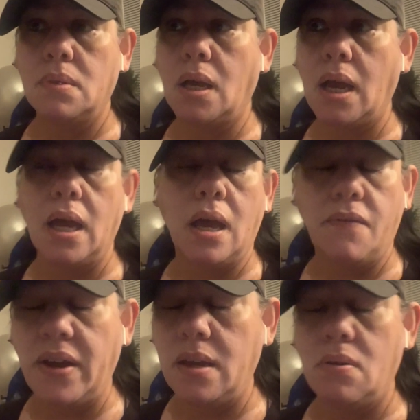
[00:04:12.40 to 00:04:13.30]
I,
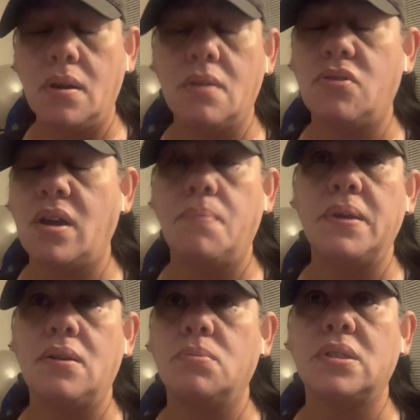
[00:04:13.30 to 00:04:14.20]
if I hear another child
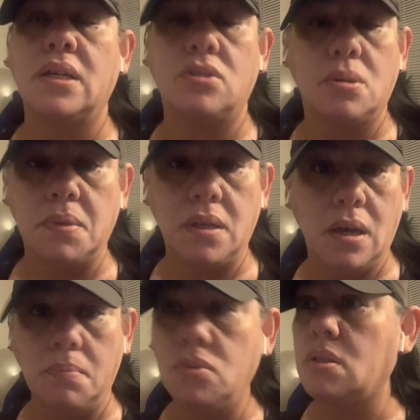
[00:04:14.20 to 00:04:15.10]
being almost snatched up in
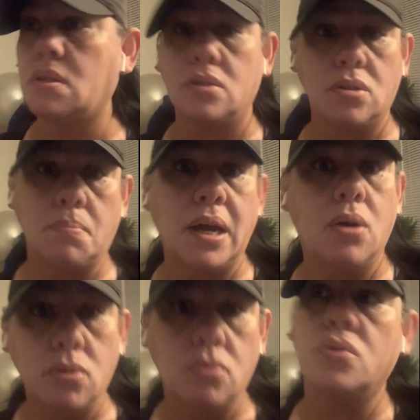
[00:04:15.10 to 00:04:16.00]
hand, I'm just going to start my
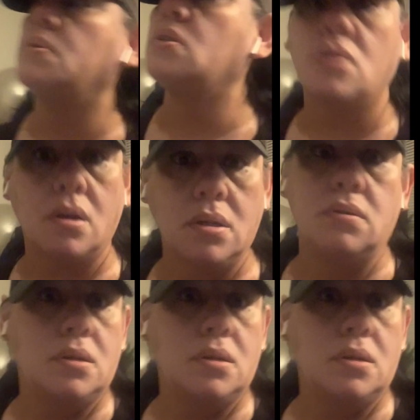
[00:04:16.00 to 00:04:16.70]
own group and start,